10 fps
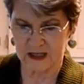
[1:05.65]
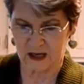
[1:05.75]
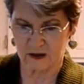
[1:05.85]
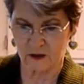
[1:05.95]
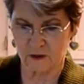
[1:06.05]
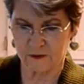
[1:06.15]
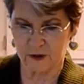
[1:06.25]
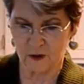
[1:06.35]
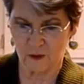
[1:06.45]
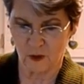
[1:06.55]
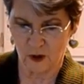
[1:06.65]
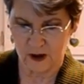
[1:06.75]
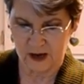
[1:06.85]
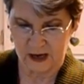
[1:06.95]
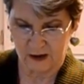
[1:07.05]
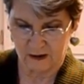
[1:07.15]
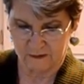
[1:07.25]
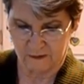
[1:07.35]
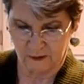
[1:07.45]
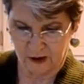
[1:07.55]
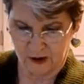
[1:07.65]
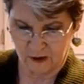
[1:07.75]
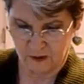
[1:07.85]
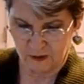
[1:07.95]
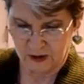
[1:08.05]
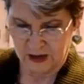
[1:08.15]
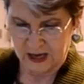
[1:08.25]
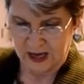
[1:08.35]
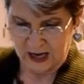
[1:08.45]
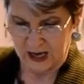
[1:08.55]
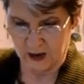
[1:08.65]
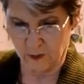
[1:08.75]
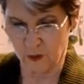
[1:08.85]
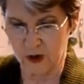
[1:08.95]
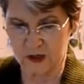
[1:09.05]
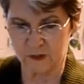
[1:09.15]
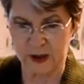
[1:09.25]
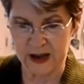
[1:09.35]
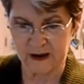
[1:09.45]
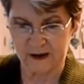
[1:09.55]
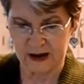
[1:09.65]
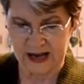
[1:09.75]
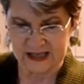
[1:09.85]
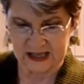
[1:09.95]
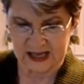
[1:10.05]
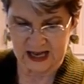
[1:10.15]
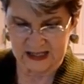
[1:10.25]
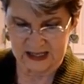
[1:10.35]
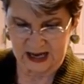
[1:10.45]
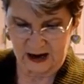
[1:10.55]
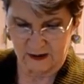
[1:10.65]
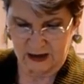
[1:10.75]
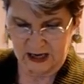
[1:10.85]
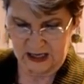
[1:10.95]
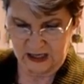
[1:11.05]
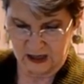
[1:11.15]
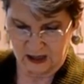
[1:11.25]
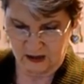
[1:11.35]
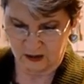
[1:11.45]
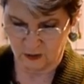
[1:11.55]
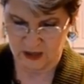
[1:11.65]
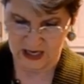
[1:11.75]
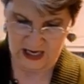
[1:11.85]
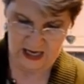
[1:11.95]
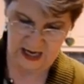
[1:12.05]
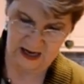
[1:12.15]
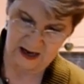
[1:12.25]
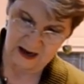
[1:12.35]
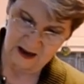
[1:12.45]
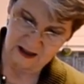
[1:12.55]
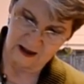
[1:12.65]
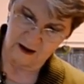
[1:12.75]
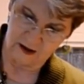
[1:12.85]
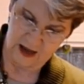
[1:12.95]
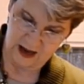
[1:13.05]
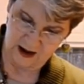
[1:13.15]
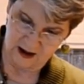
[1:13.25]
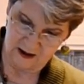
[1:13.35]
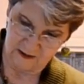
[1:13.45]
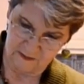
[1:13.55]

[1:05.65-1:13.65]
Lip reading: I'll do a few more here for you. It works better as it gets down into the zucchini. There they are.